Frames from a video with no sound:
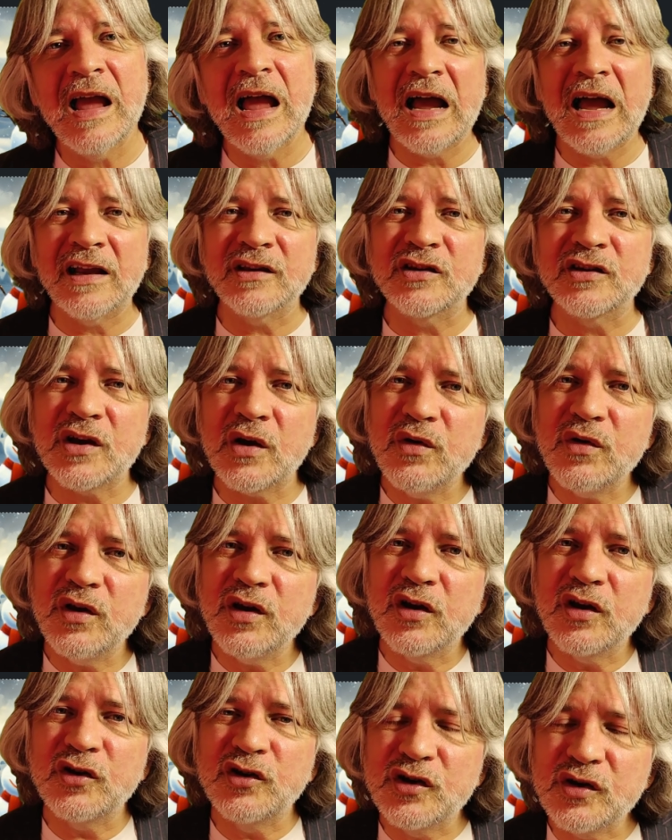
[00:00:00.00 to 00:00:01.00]
and so you
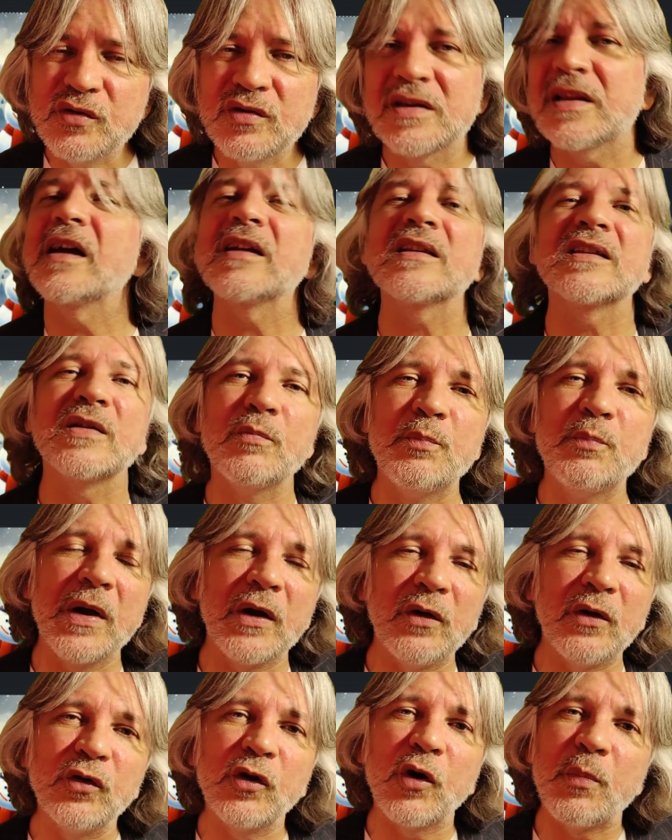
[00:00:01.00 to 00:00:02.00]
could use that to
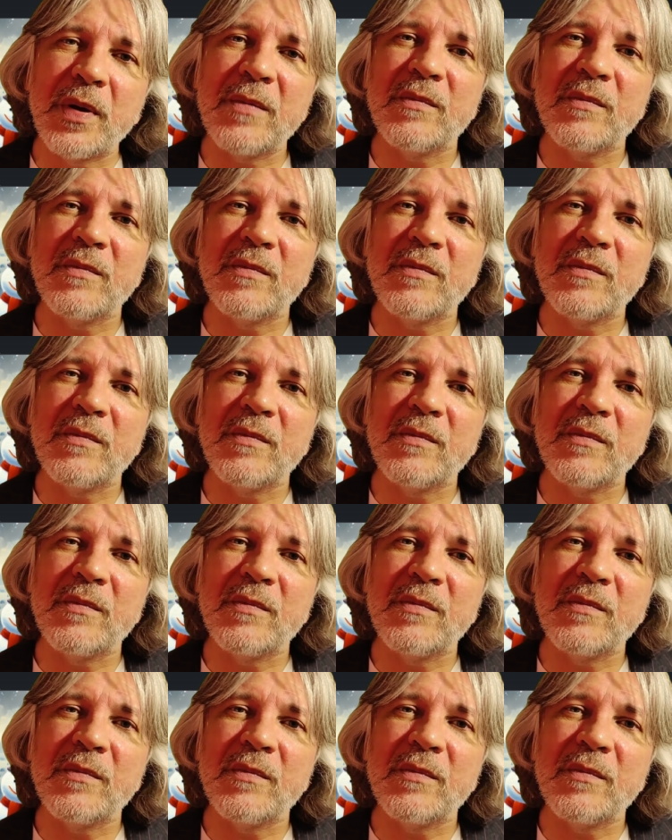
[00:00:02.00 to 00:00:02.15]
build up